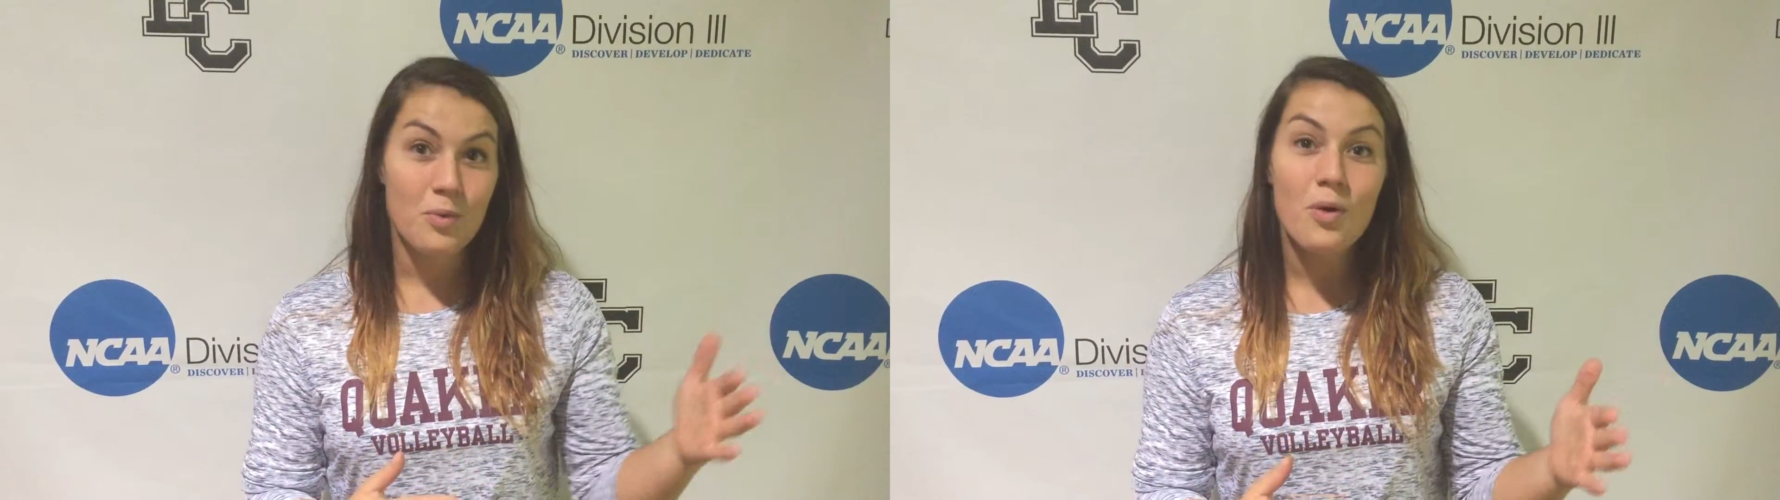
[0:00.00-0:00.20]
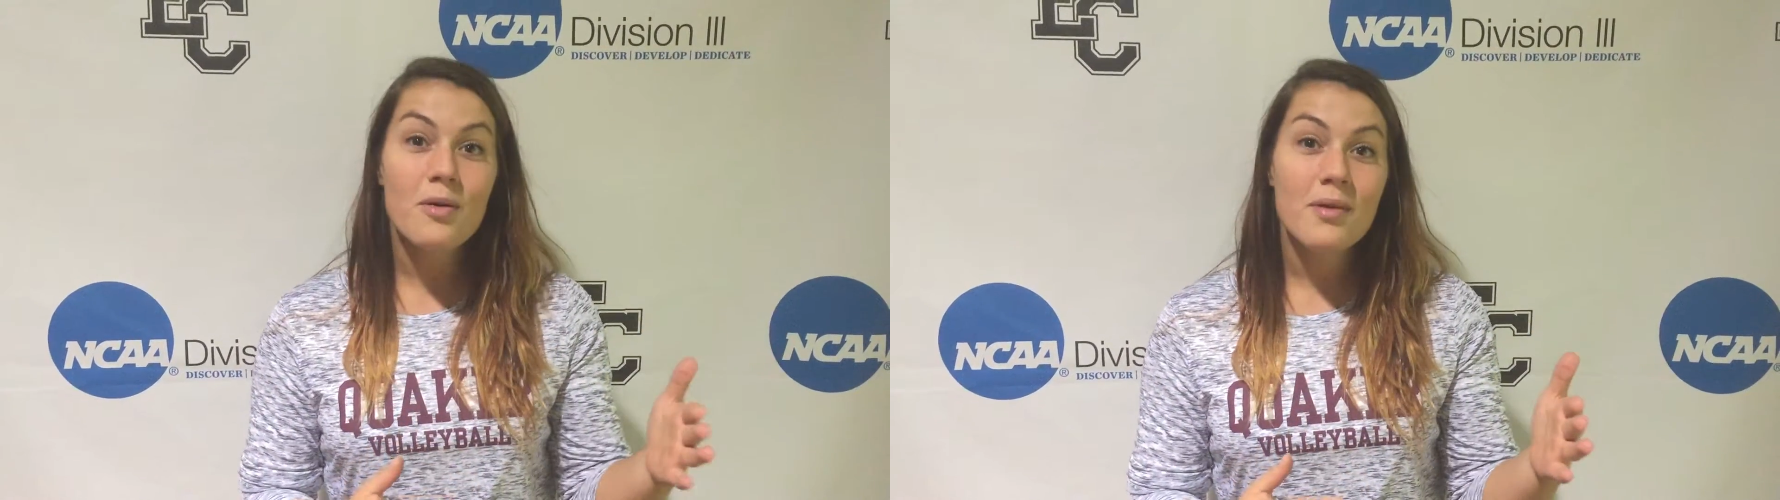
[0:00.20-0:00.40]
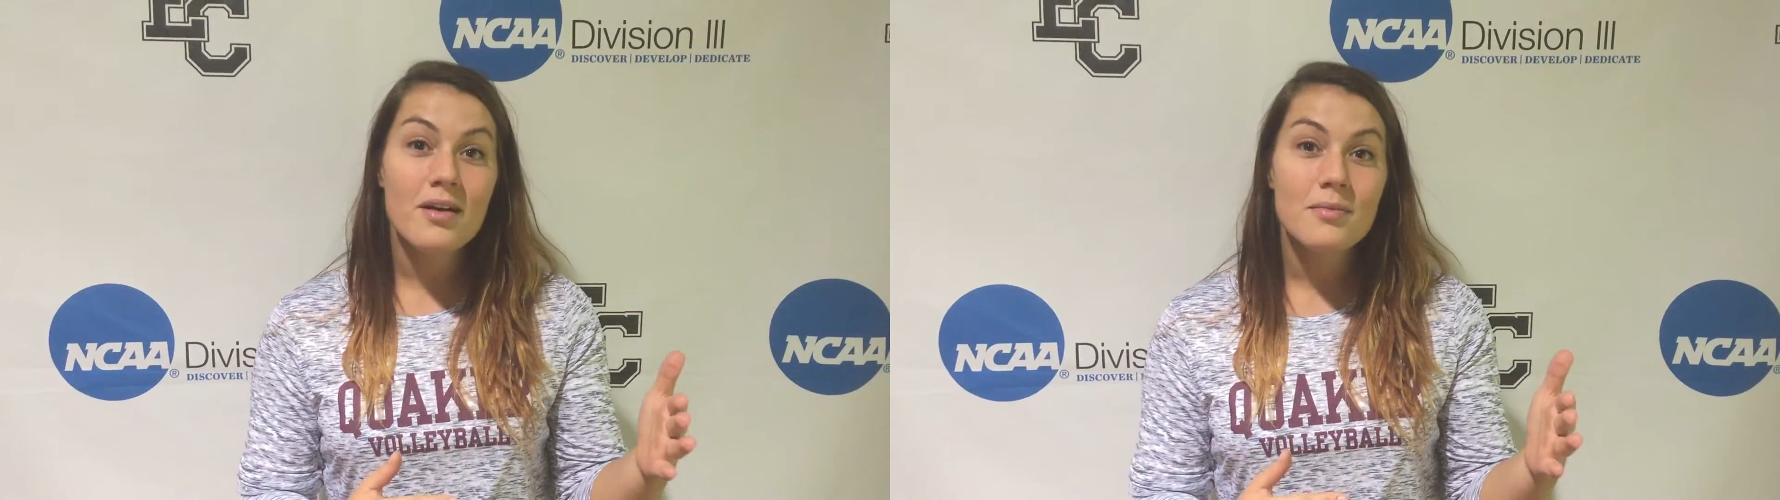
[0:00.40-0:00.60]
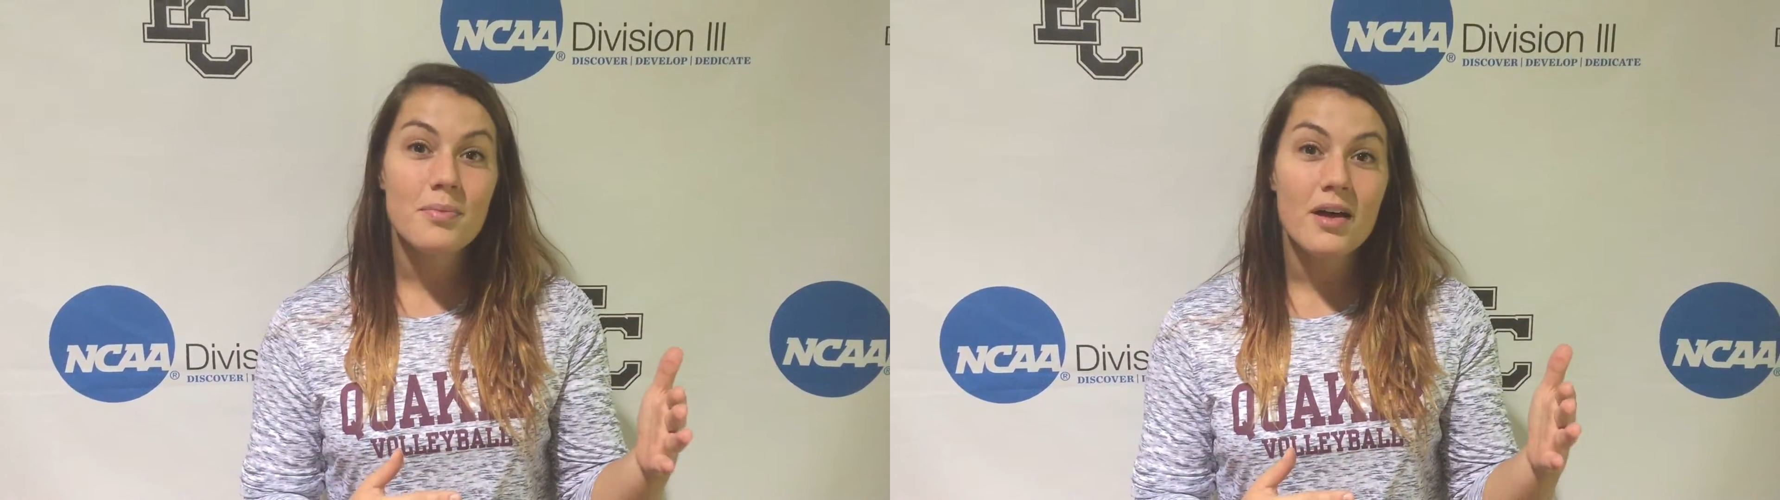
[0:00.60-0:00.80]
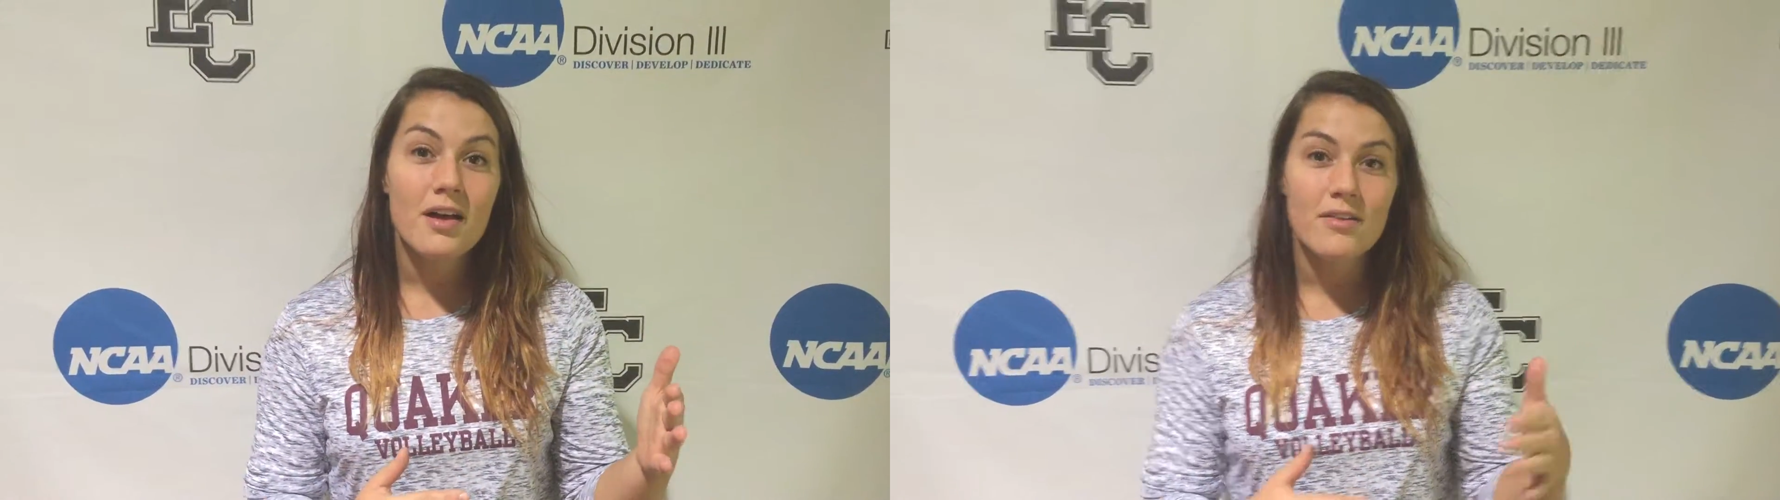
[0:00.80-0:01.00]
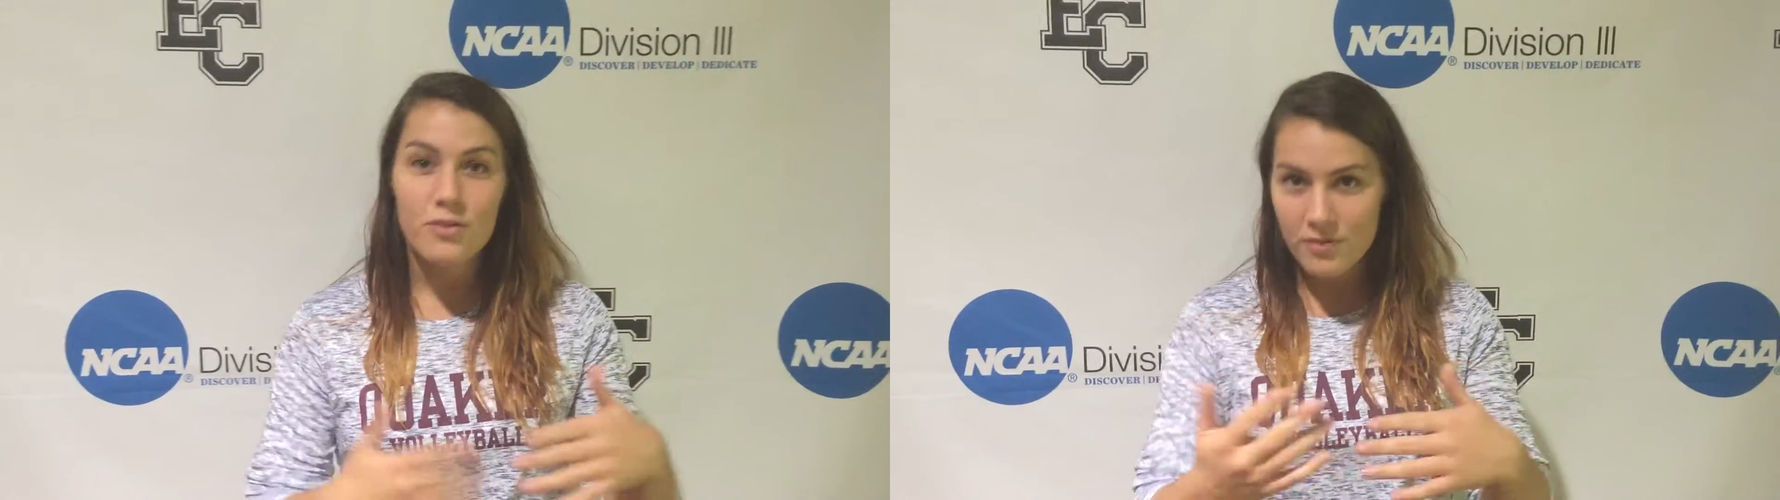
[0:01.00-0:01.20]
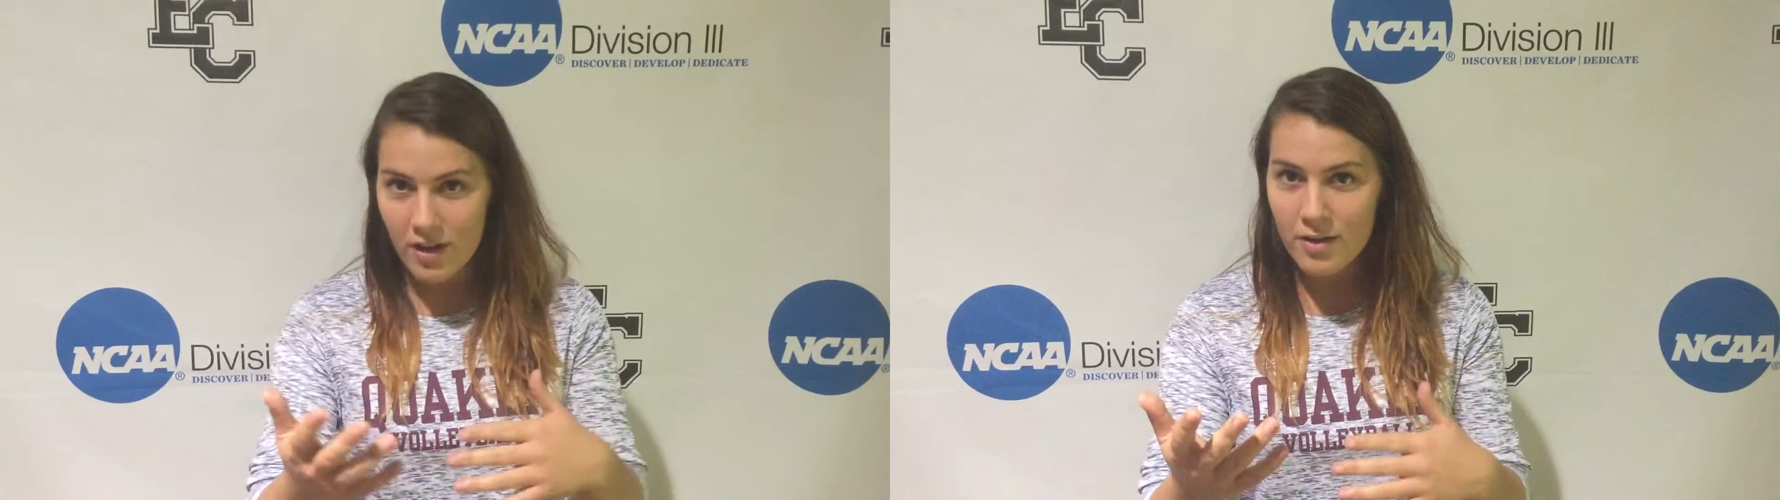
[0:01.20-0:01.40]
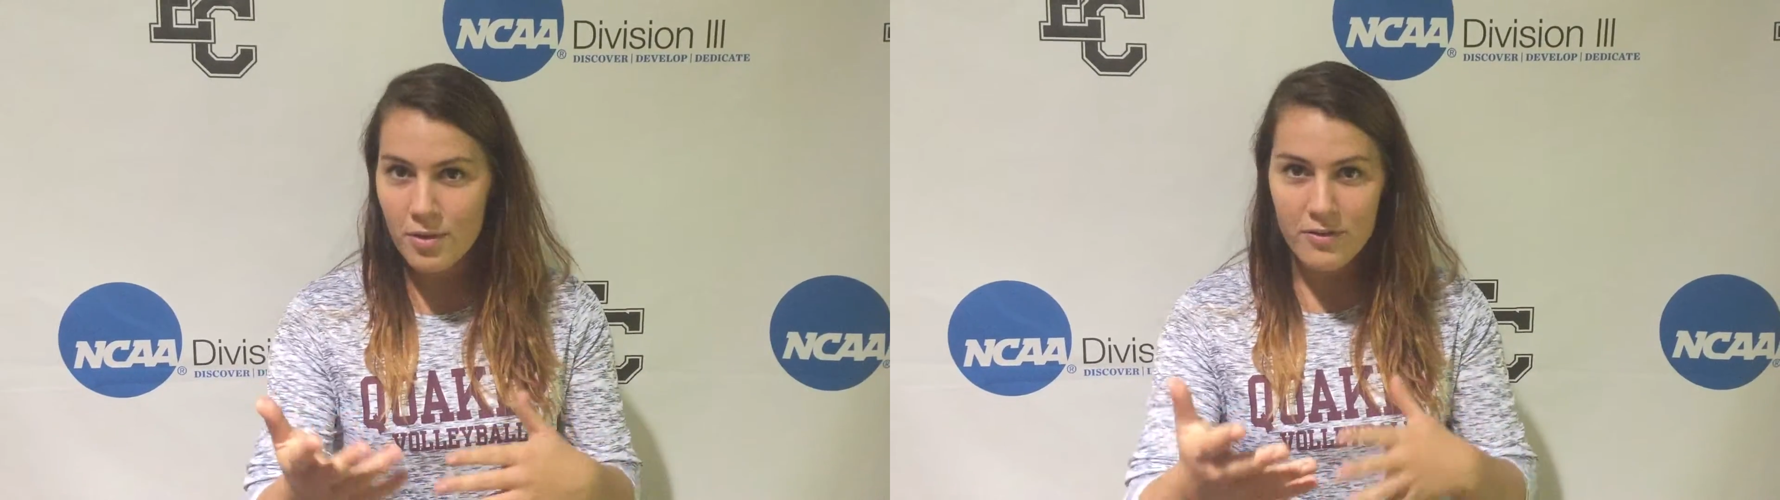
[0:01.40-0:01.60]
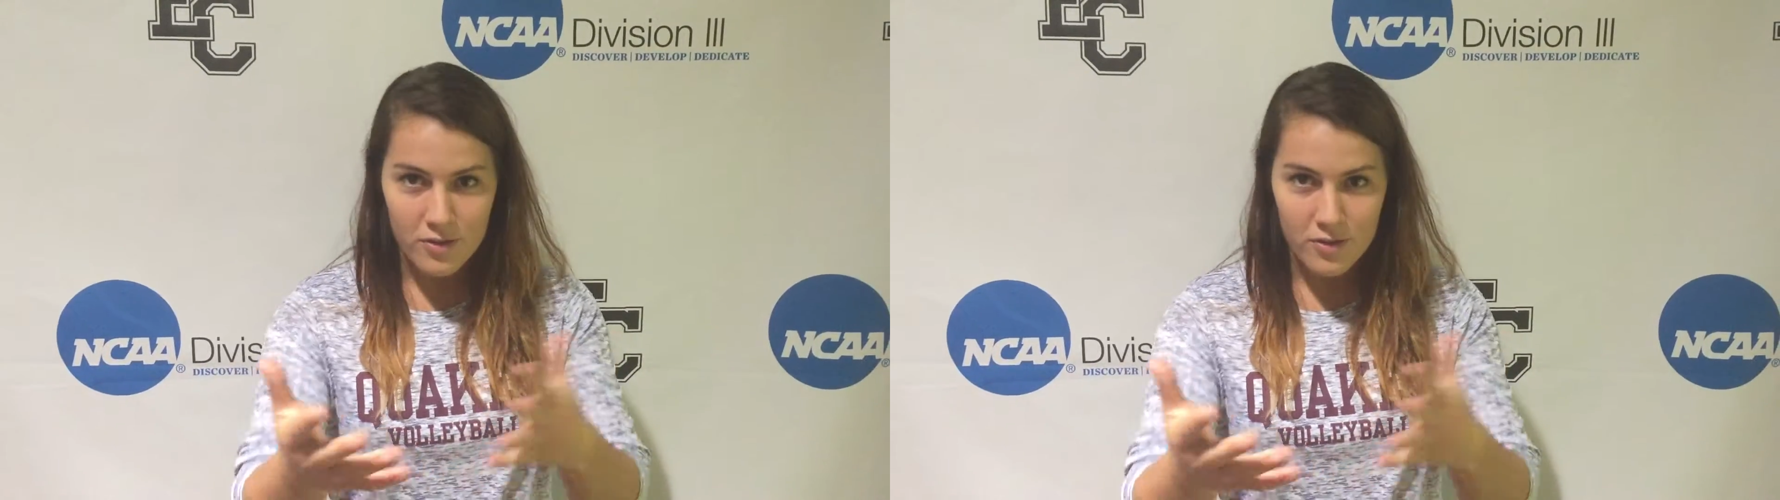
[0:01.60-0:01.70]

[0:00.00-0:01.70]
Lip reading: the warm-up for volleyball,